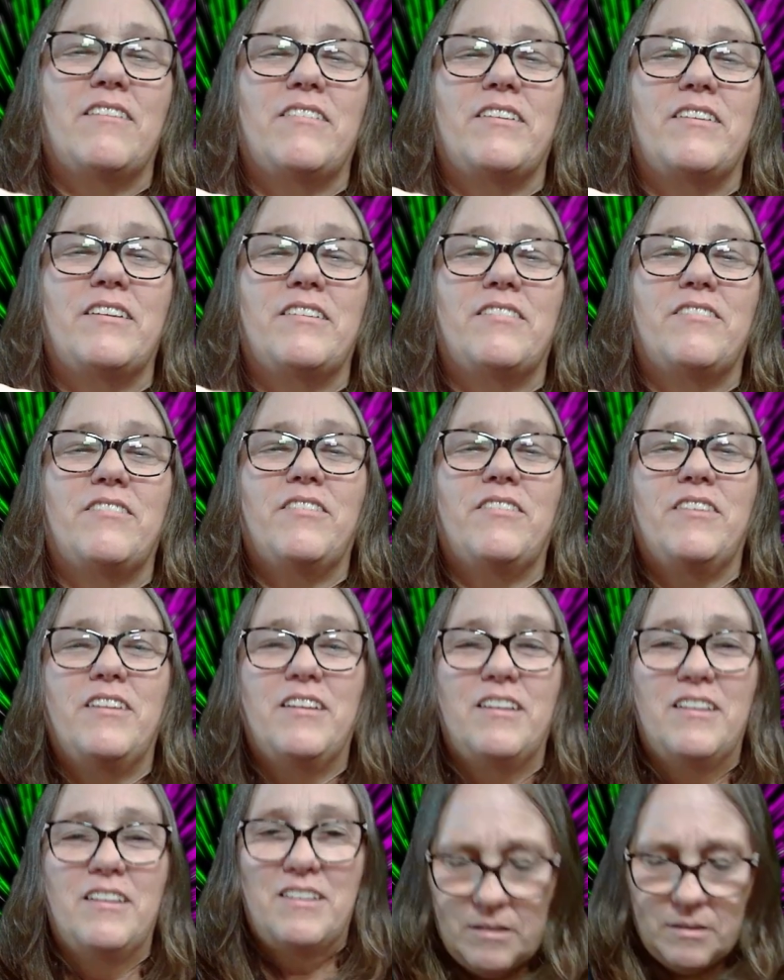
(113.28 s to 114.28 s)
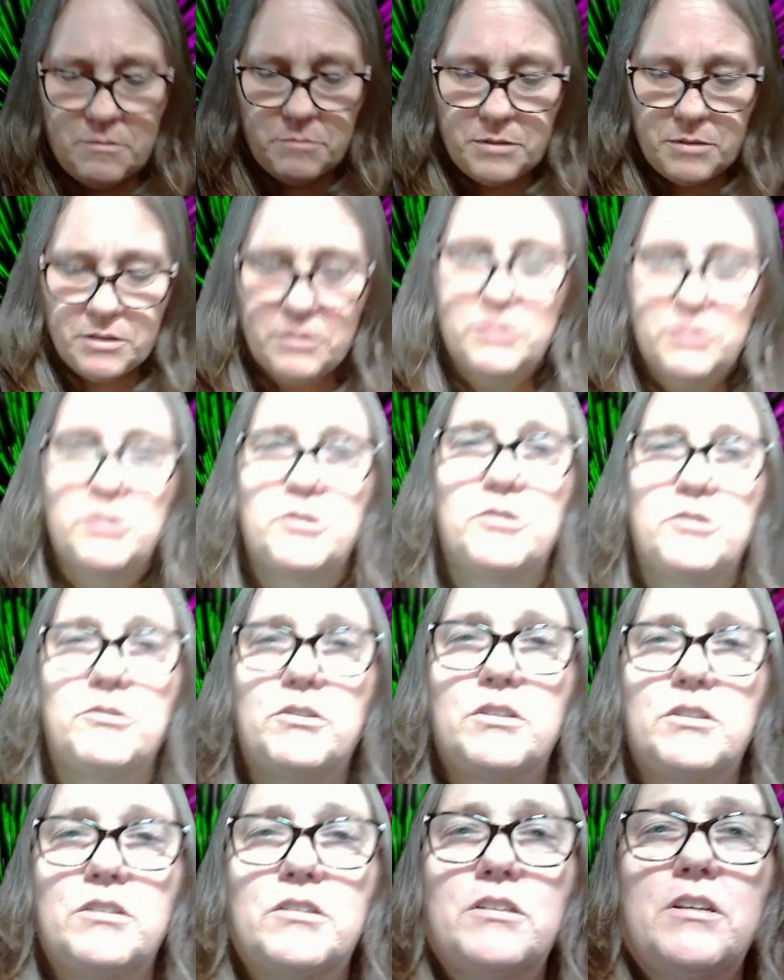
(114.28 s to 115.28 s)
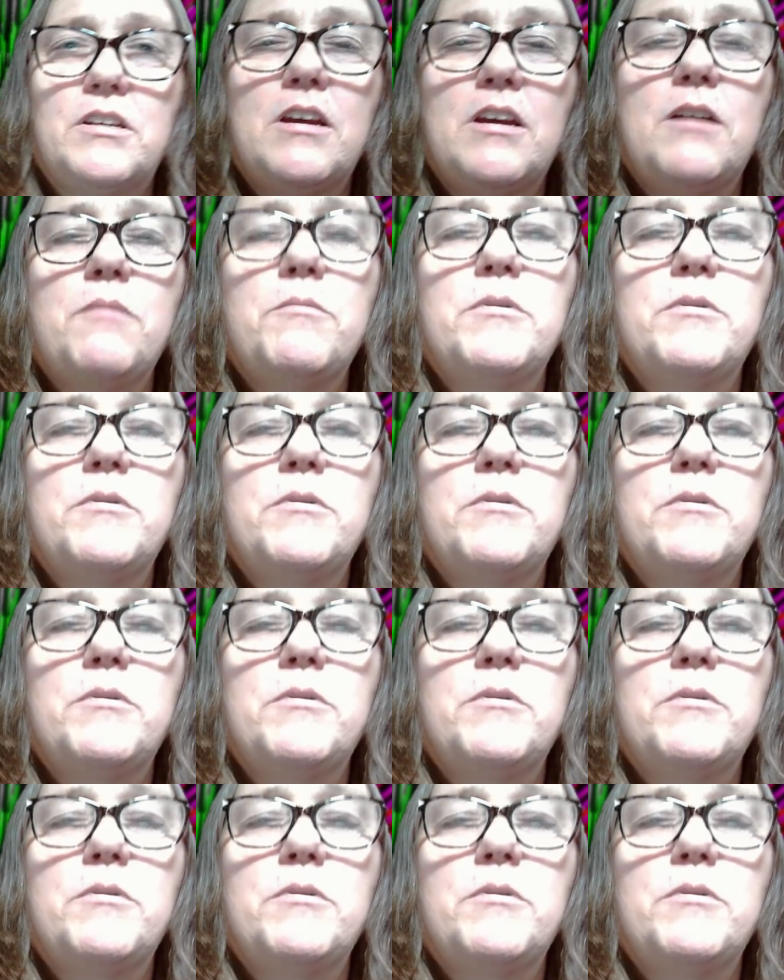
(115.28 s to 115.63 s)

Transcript: his foot. Let me shoot this camera